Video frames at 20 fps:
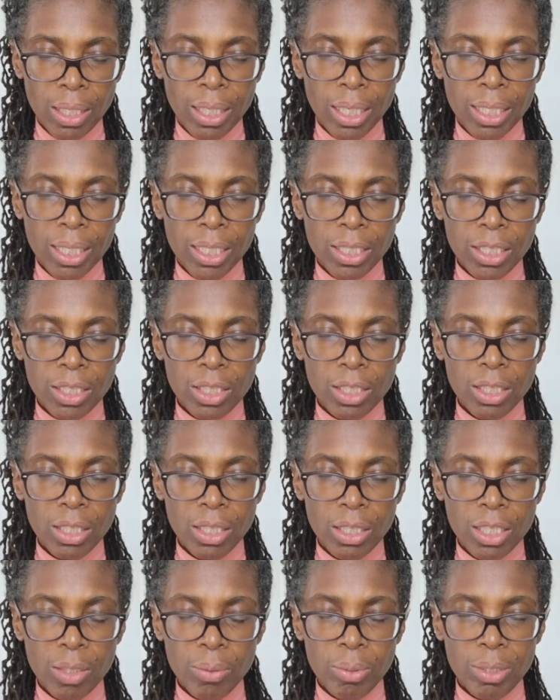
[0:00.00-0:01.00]
And then just
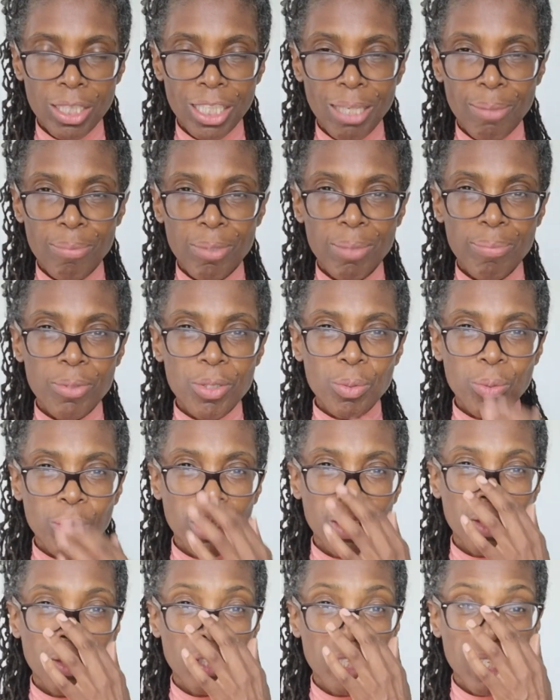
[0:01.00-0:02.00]
notice what's happening
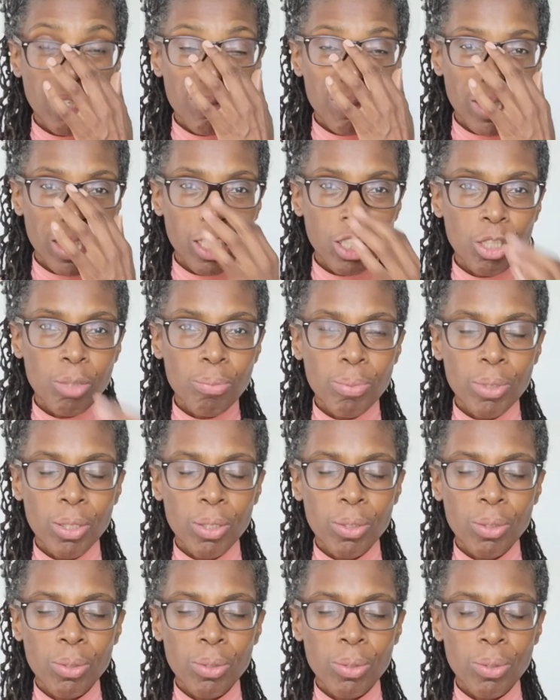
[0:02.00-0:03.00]
between your left
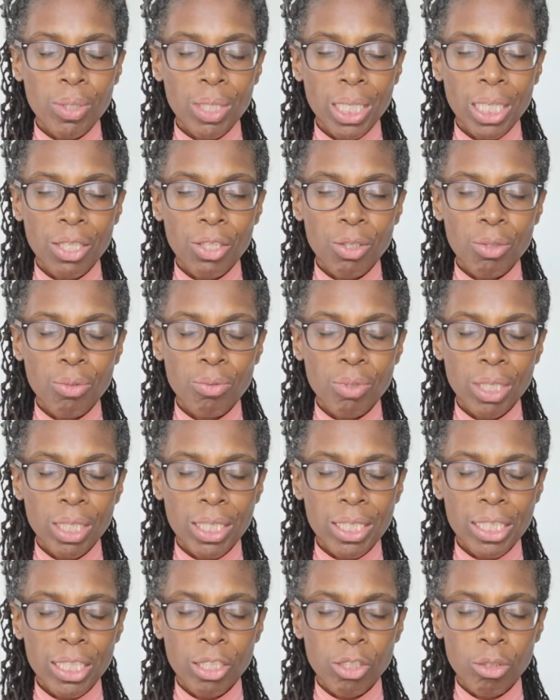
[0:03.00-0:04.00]
elbow and your
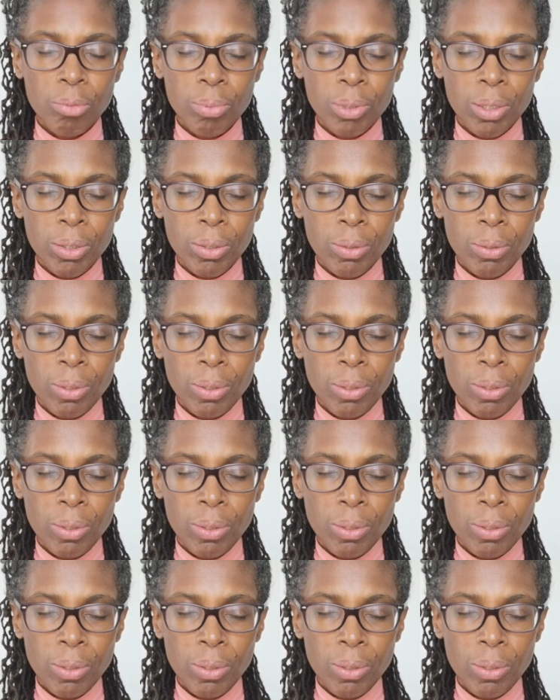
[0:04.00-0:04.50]
right elbow.